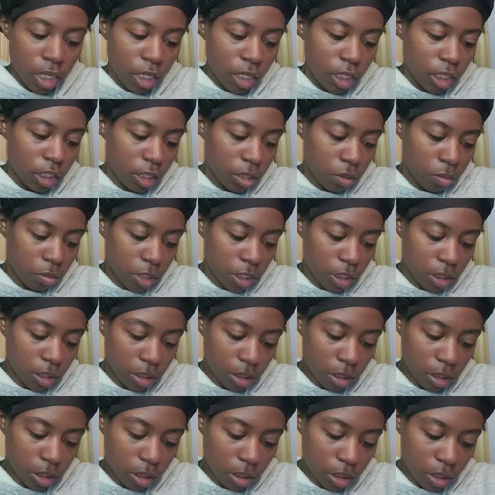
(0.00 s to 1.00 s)
So,
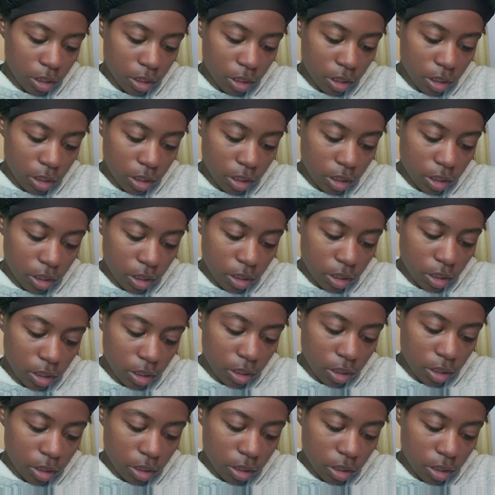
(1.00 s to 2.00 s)

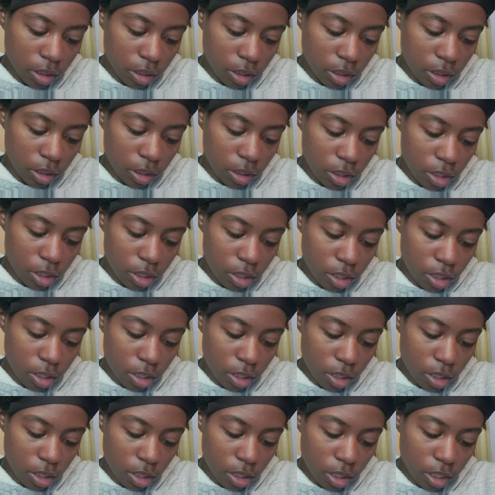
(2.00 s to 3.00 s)
basically, these are
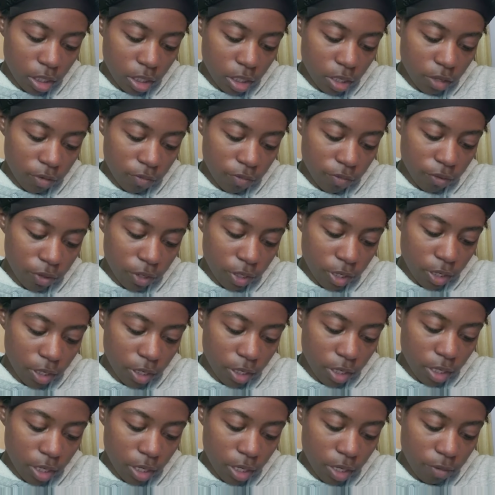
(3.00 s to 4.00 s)
the Nike
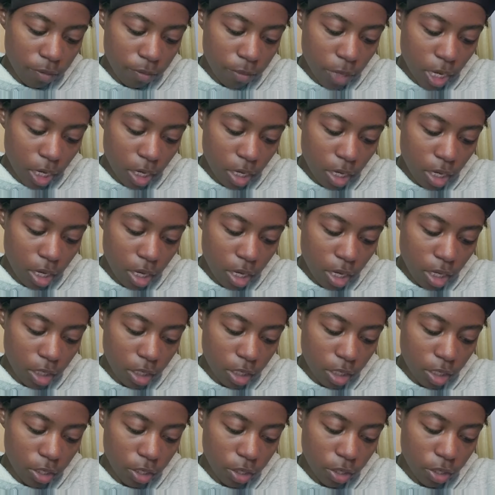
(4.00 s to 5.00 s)
Free
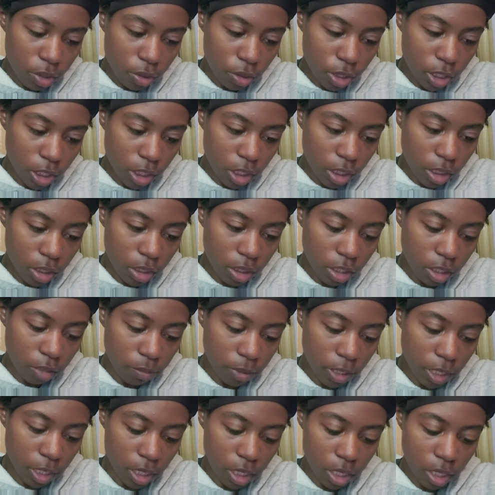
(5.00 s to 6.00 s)
Metcon 3s. I
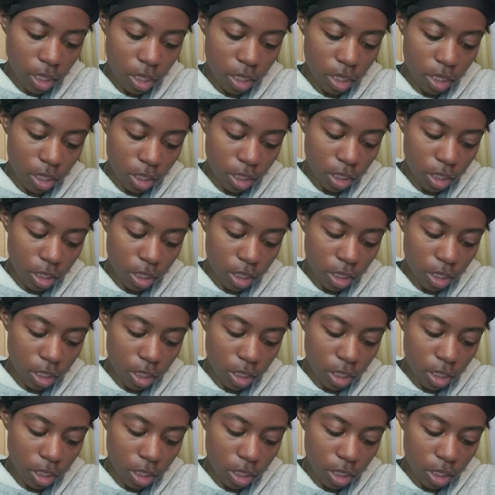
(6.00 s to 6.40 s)
paid